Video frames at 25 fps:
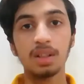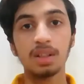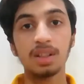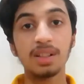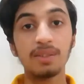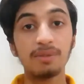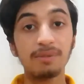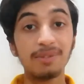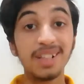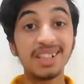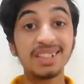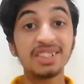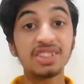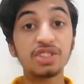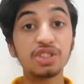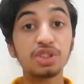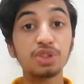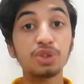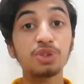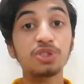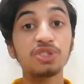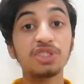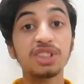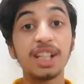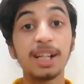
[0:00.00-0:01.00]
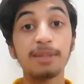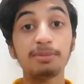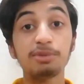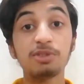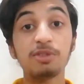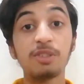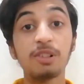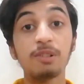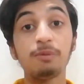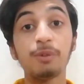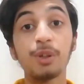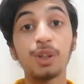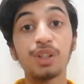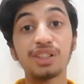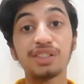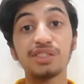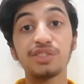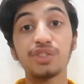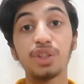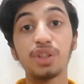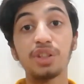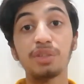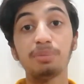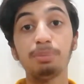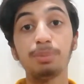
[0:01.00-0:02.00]
The first two steps were
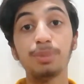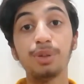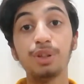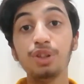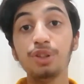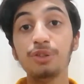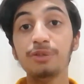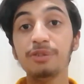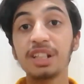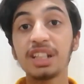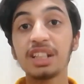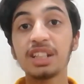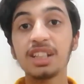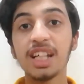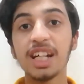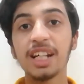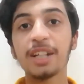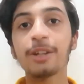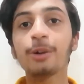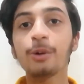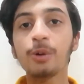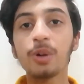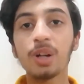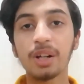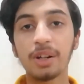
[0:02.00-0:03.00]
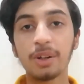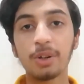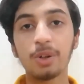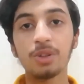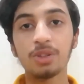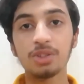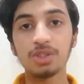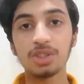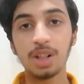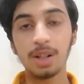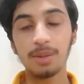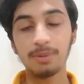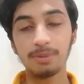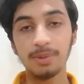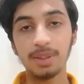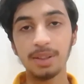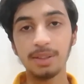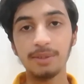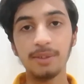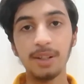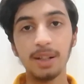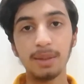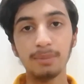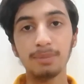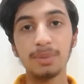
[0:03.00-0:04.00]
focused on proving that you are a good software
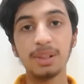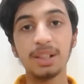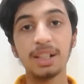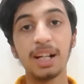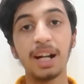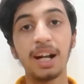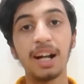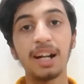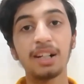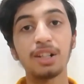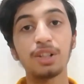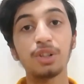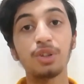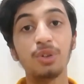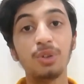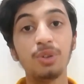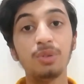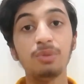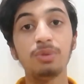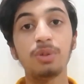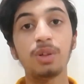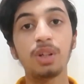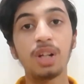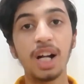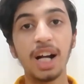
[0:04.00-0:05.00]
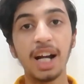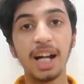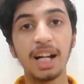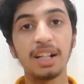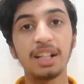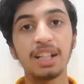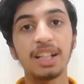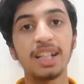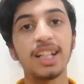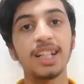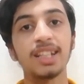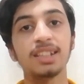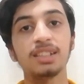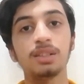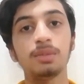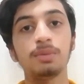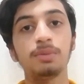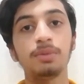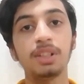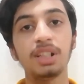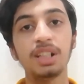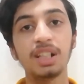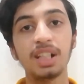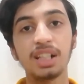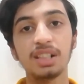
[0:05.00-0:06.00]
developer and good for hiring as a
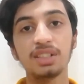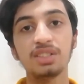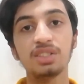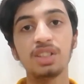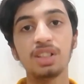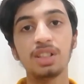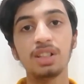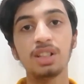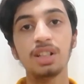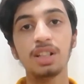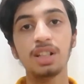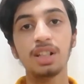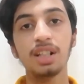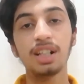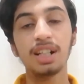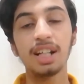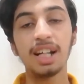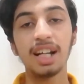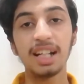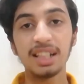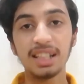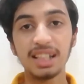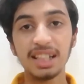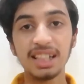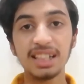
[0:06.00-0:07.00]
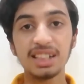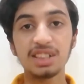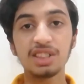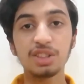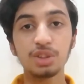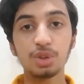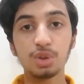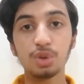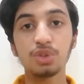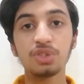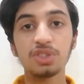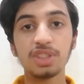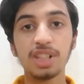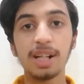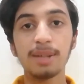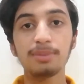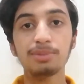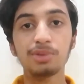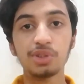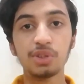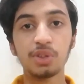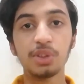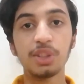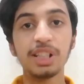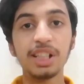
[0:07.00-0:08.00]
freelancer. And these two
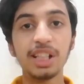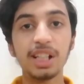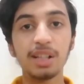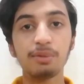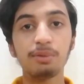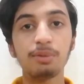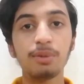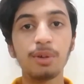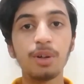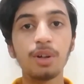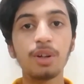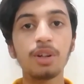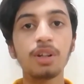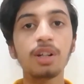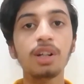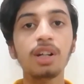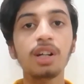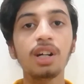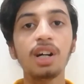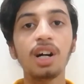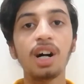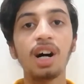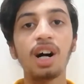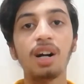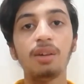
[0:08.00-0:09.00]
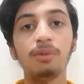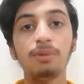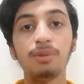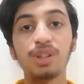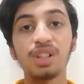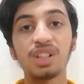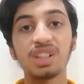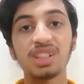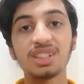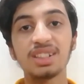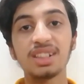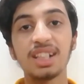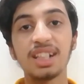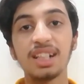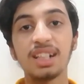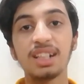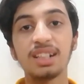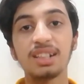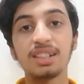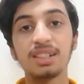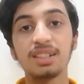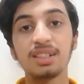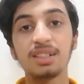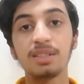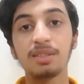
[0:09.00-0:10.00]
steps, 3 and 4, are focused
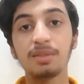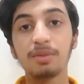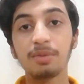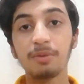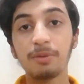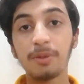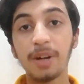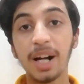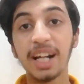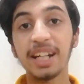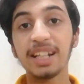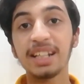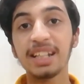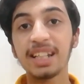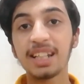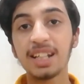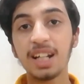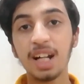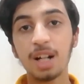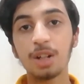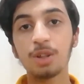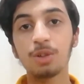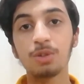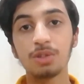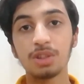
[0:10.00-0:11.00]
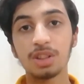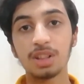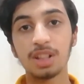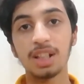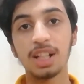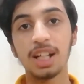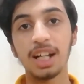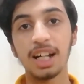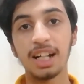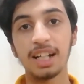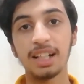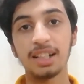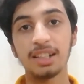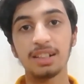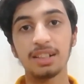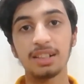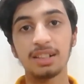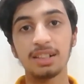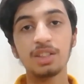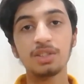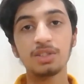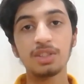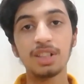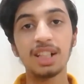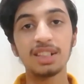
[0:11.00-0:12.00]
at finding a good client.
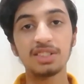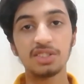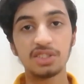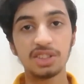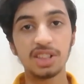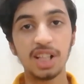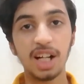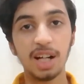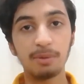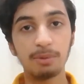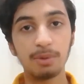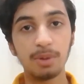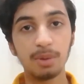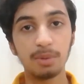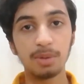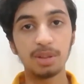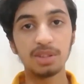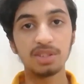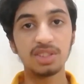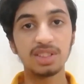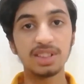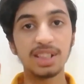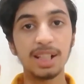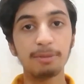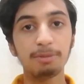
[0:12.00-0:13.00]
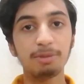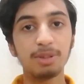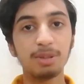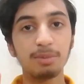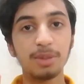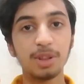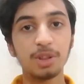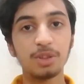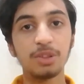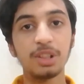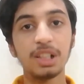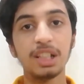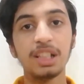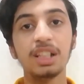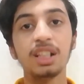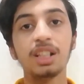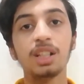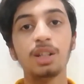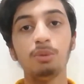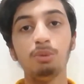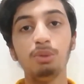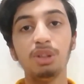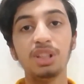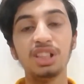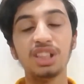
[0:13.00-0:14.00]
So let's start from step number 3,
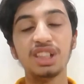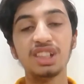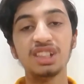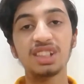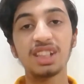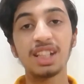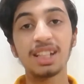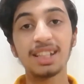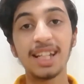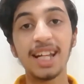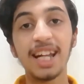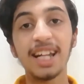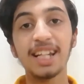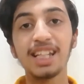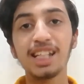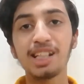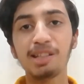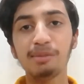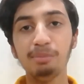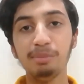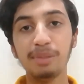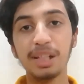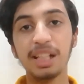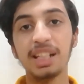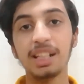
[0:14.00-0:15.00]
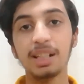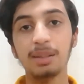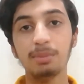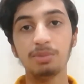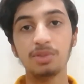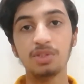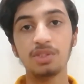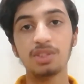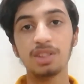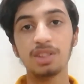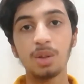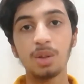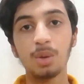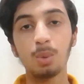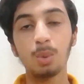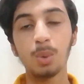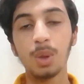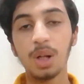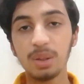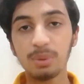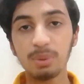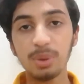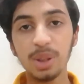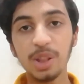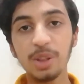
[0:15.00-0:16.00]
which is attending meetups.
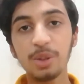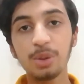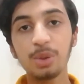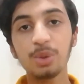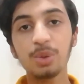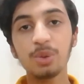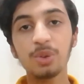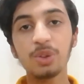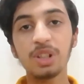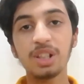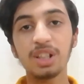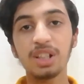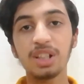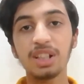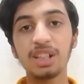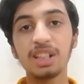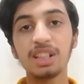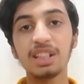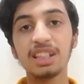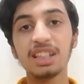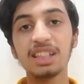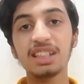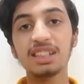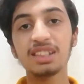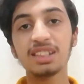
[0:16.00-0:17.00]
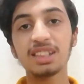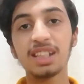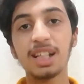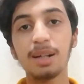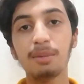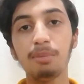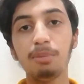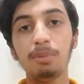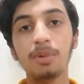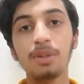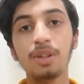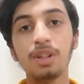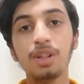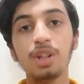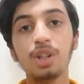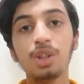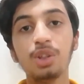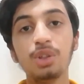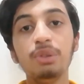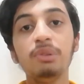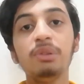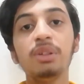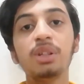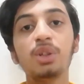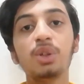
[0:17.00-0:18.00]
What will you do in this step?
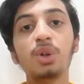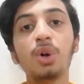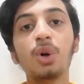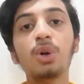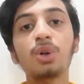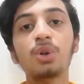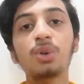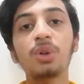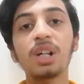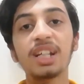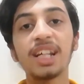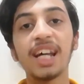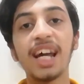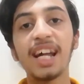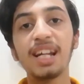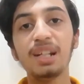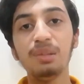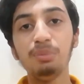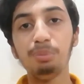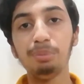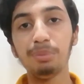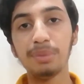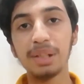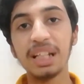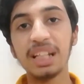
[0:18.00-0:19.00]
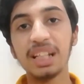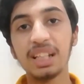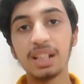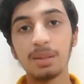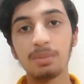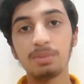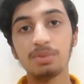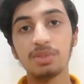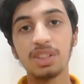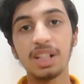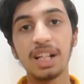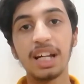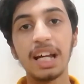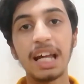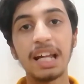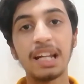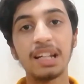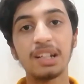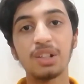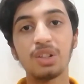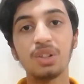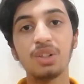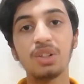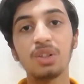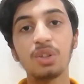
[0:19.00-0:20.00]
You will go to attend meetups
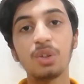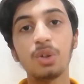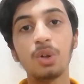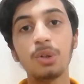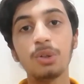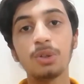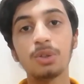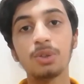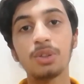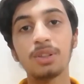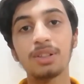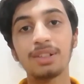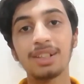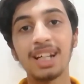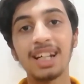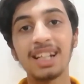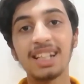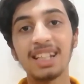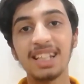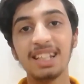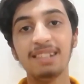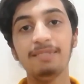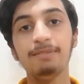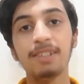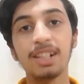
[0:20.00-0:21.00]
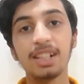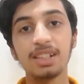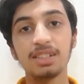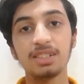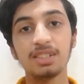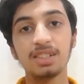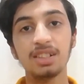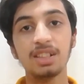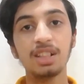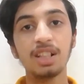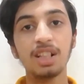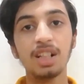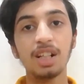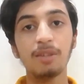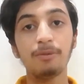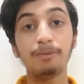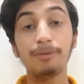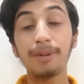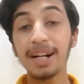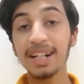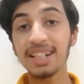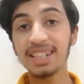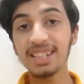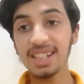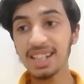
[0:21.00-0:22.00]
and go to attend events.
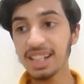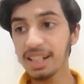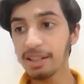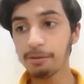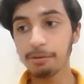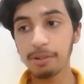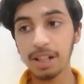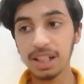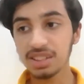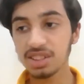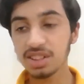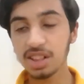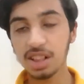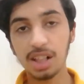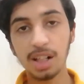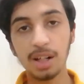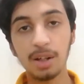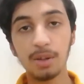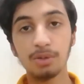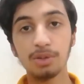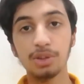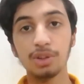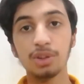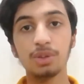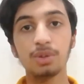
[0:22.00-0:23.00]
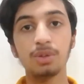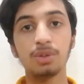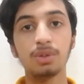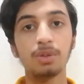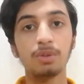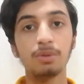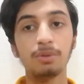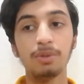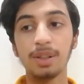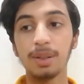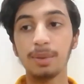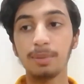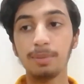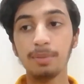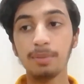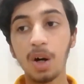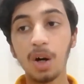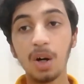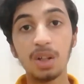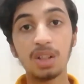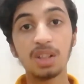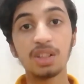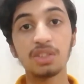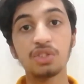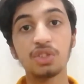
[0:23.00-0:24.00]
Find the events around you where
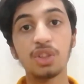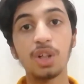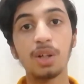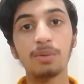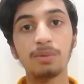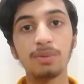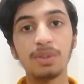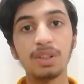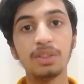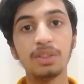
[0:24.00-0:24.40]
all the software